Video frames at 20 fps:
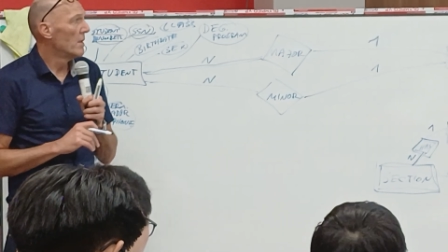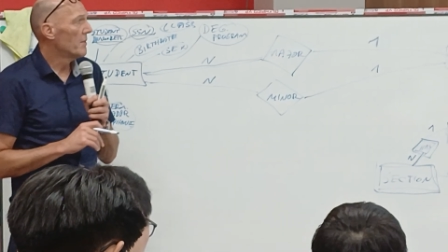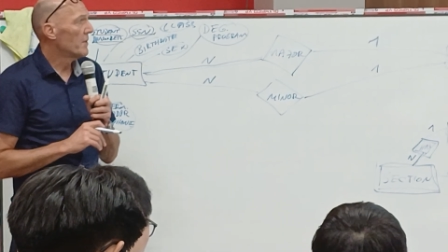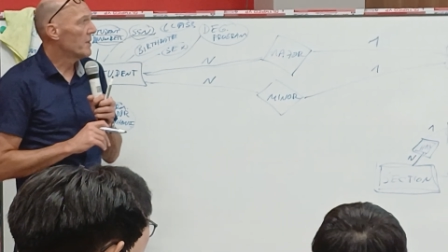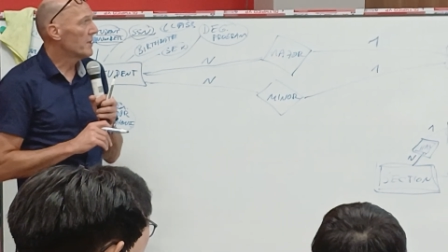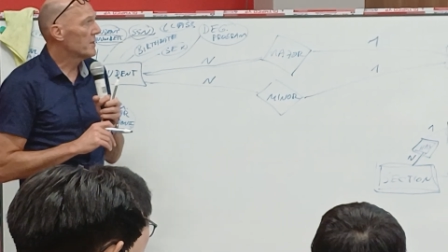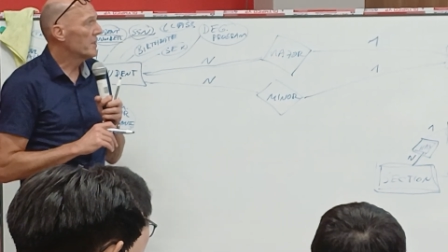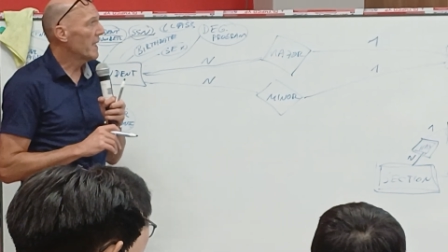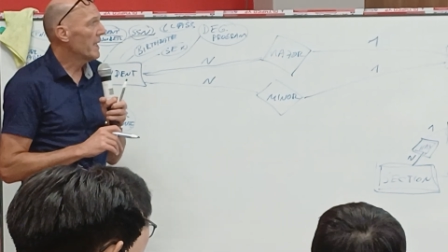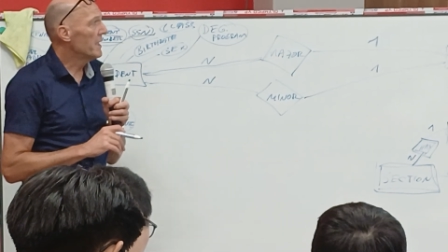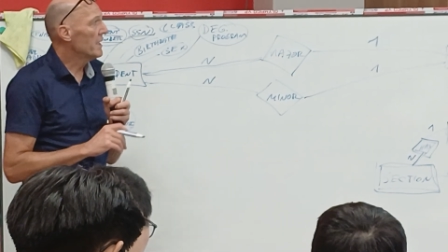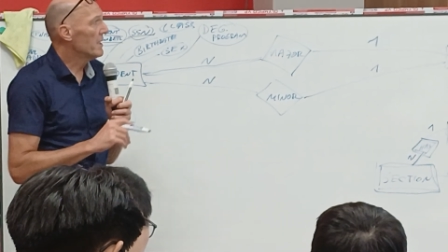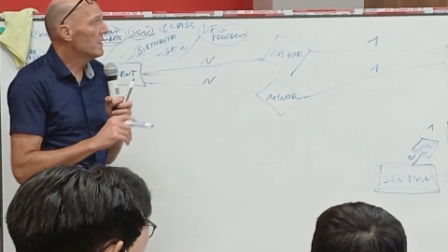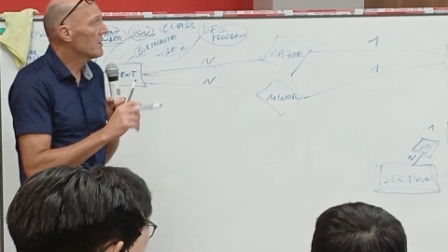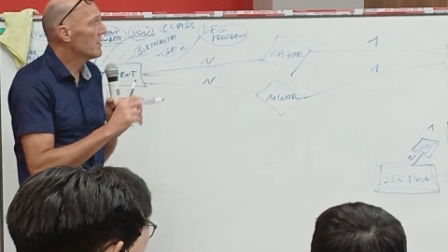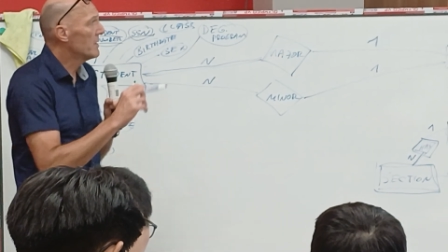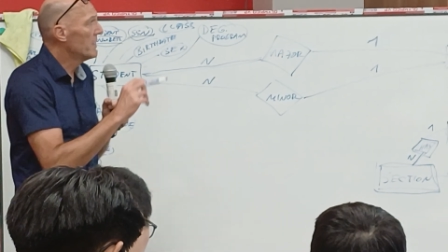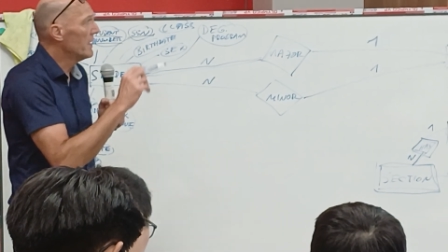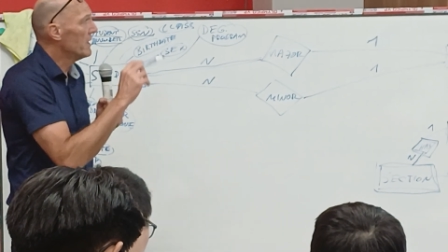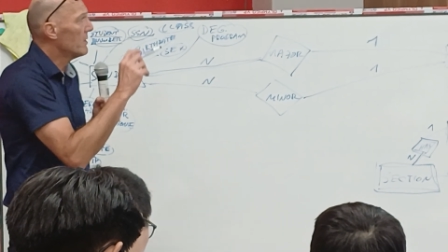the sentence
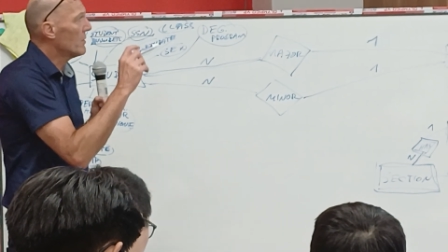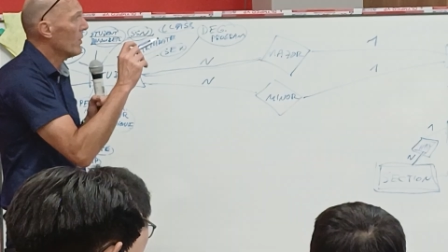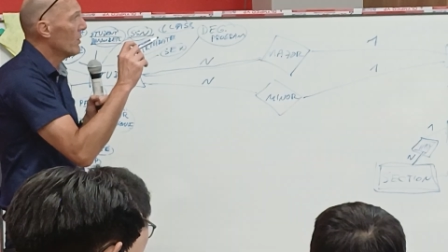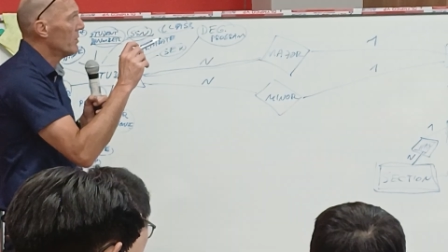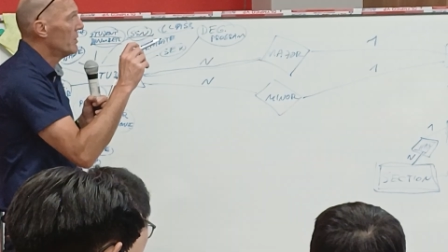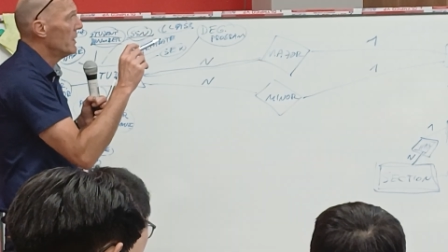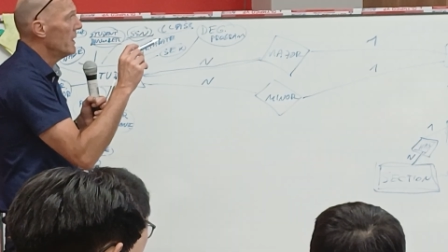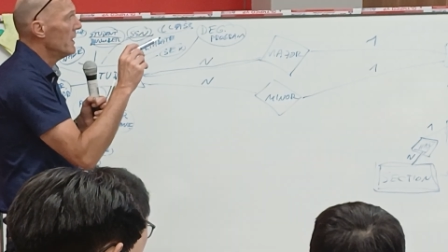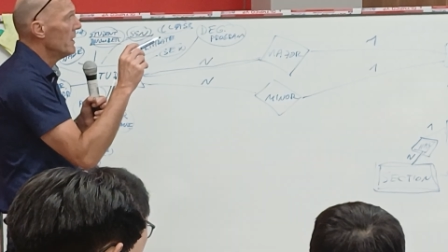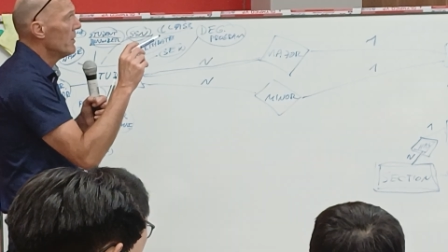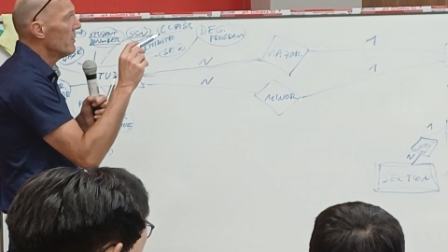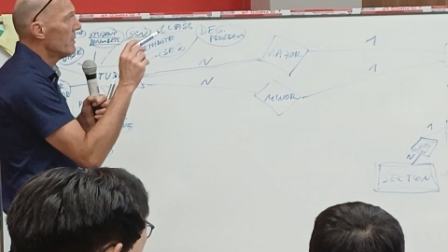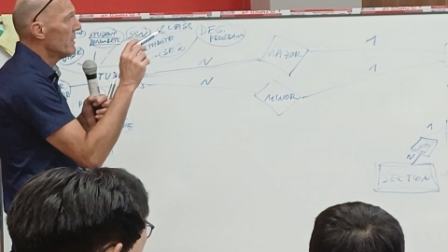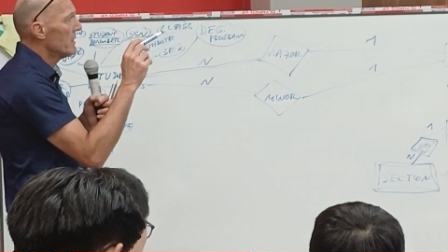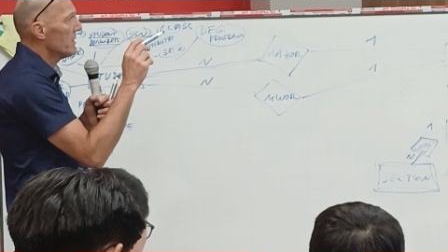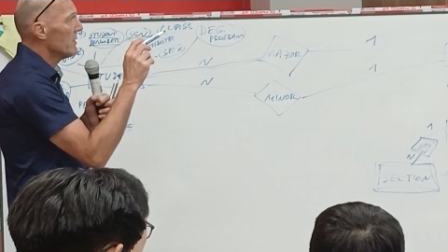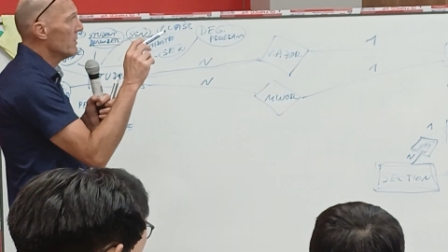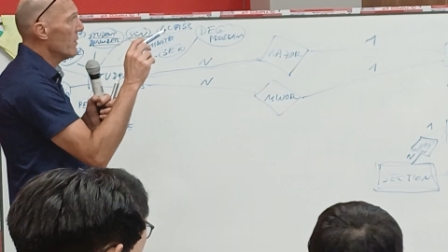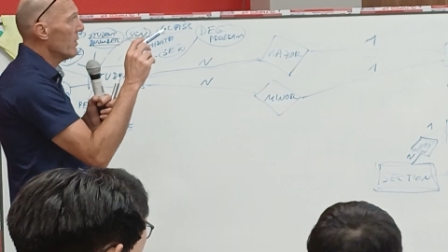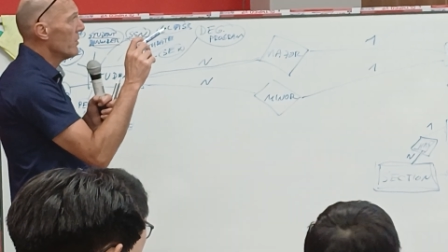did continue.
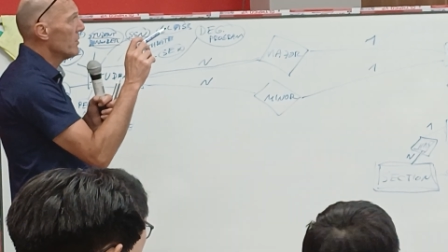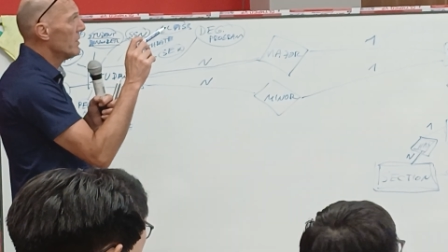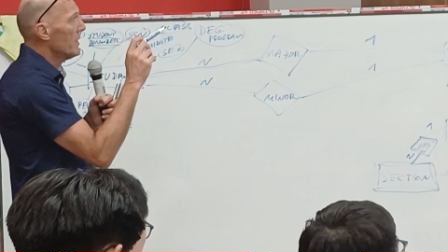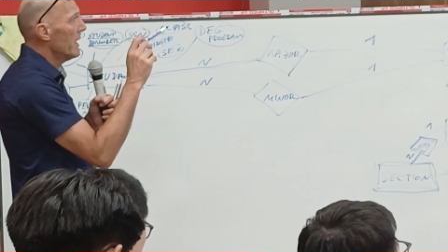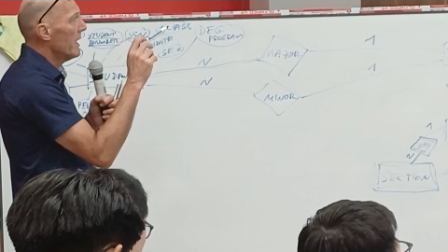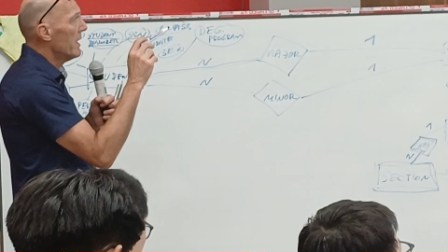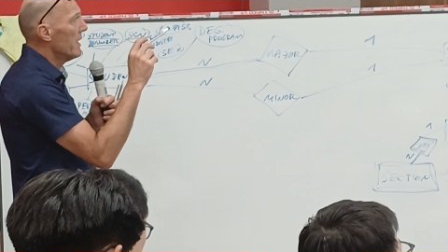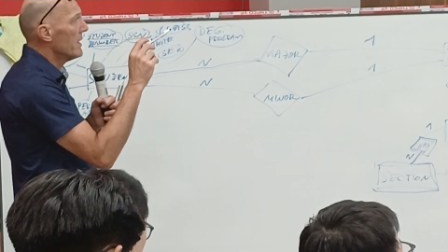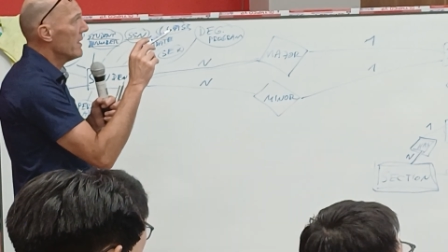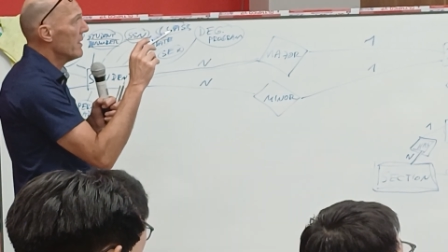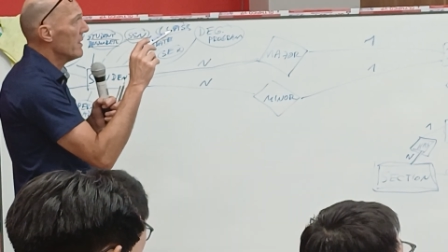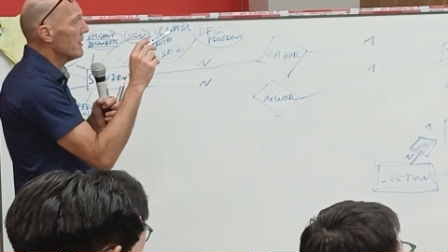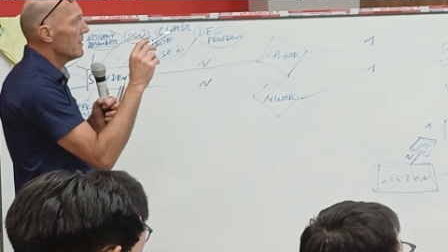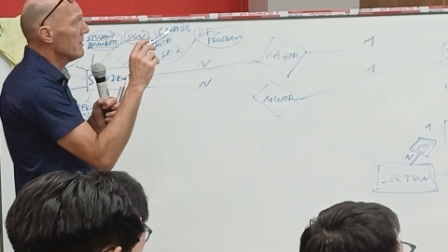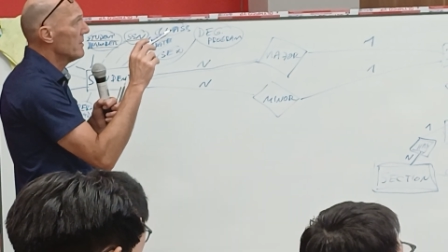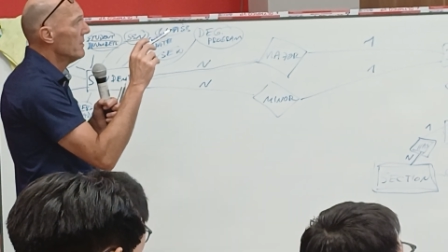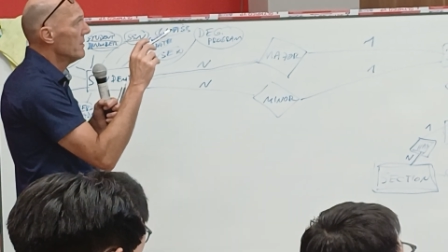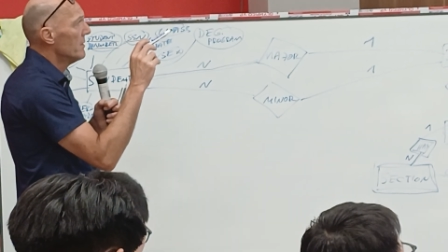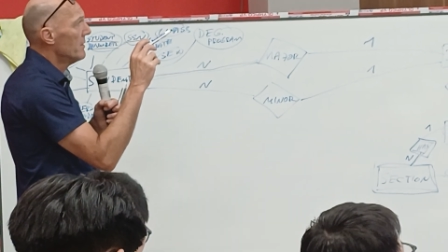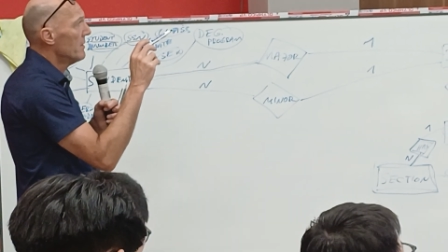It's not telling us